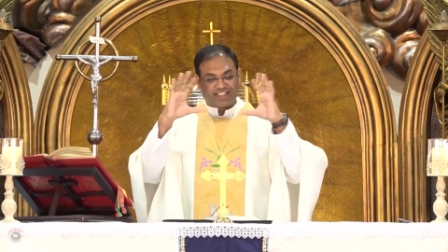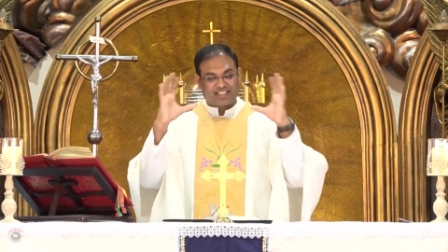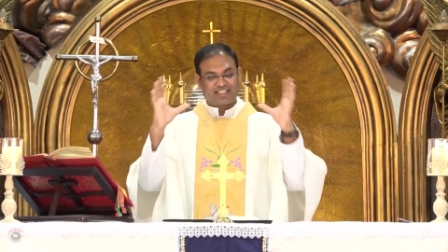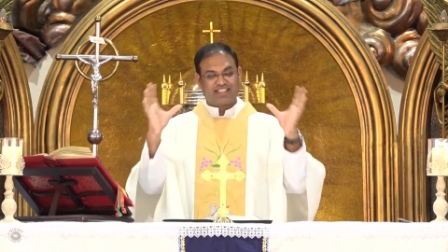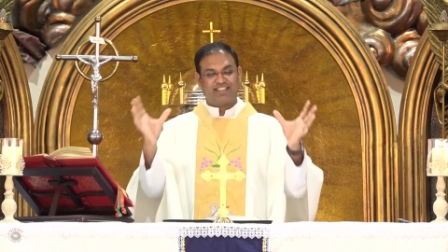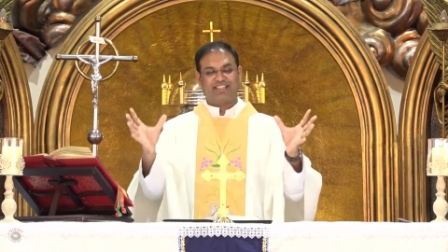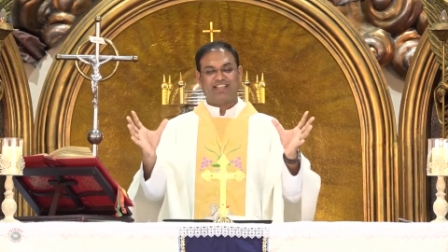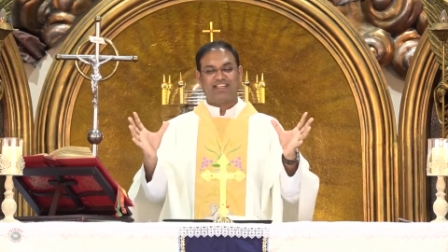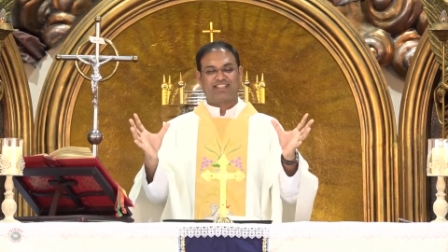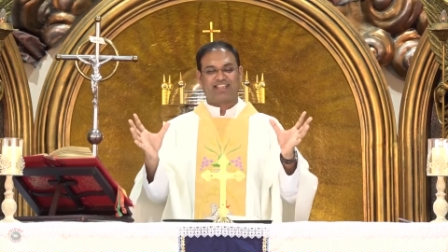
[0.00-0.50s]
the,
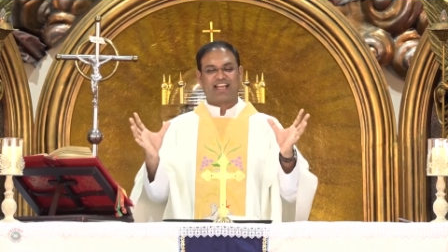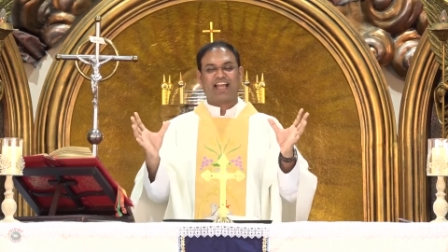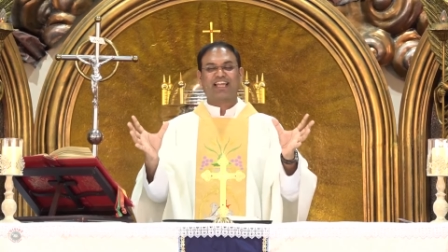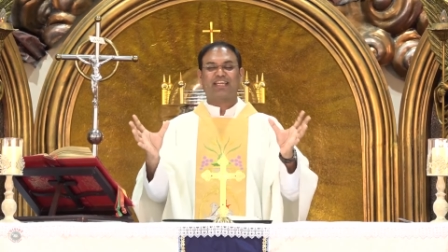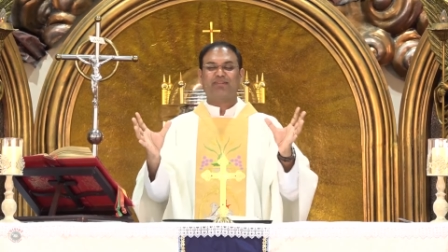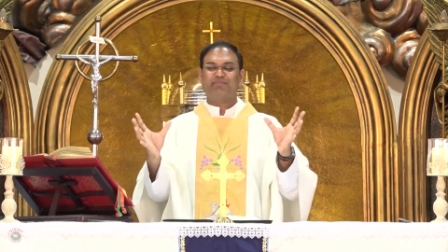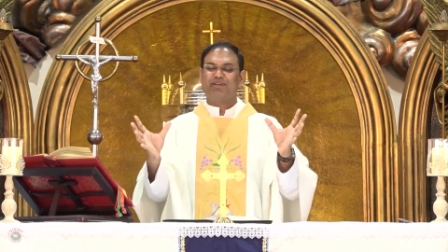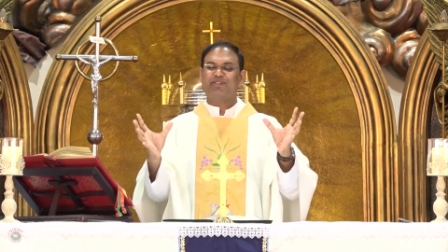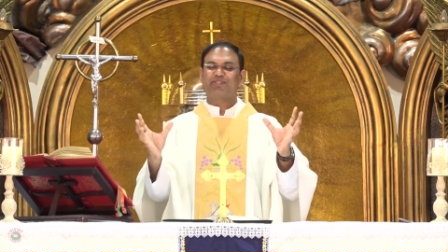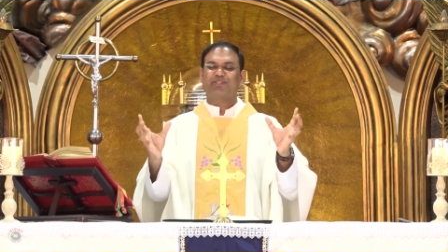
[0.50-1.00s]
the
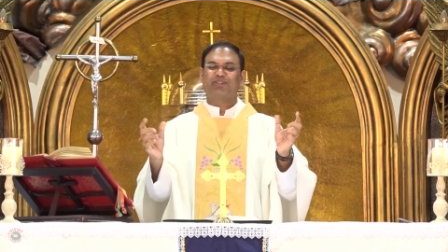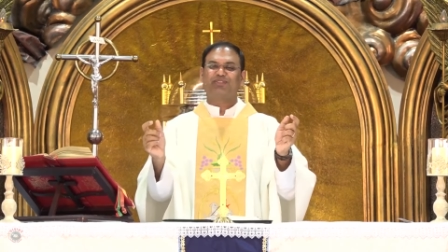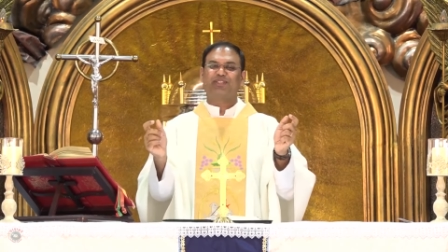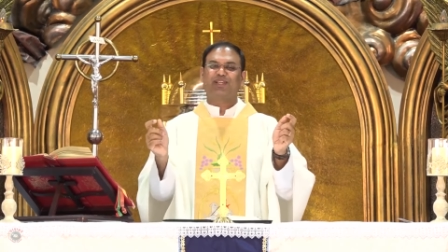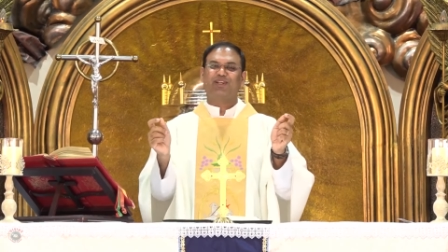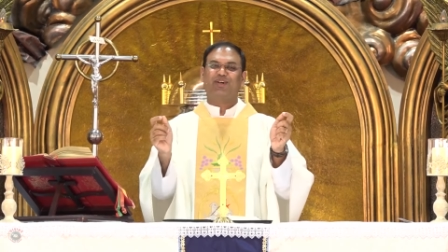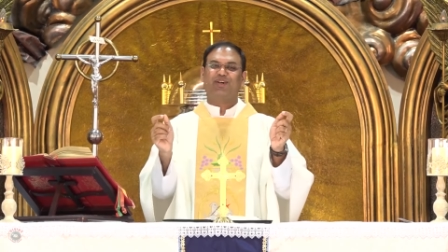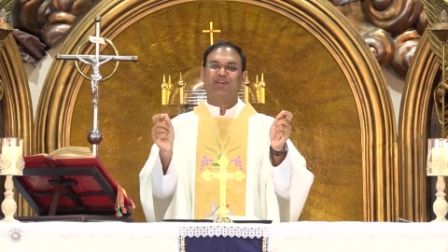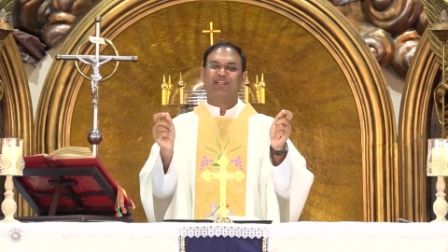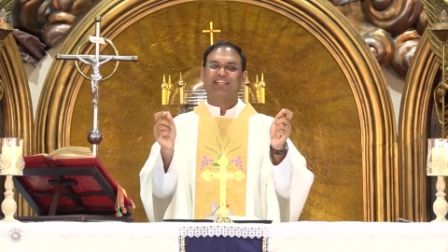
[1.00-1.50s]
sacraments of
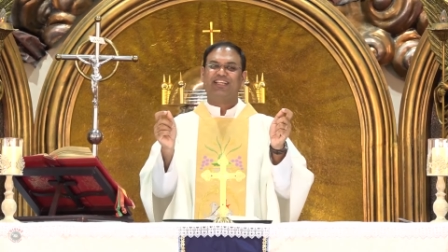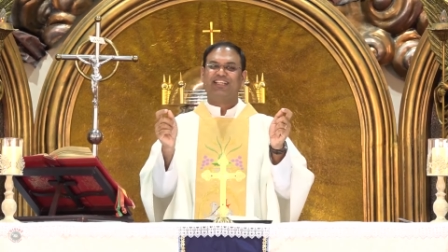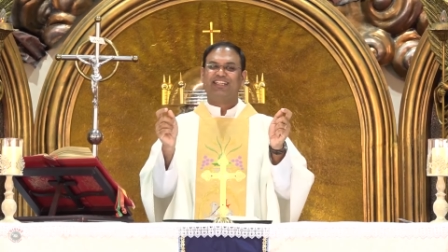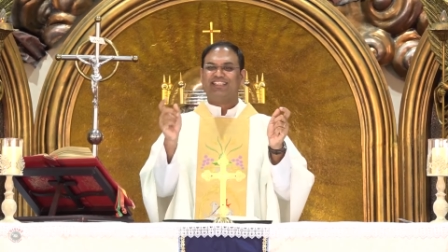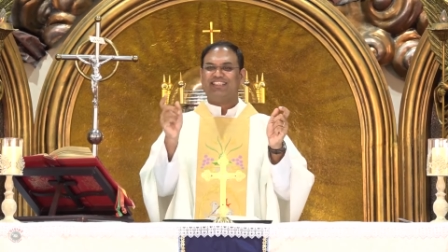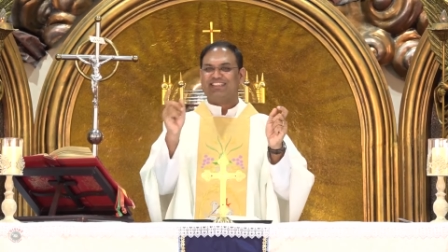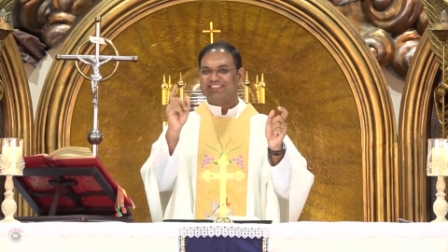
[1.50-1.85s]
the Lord,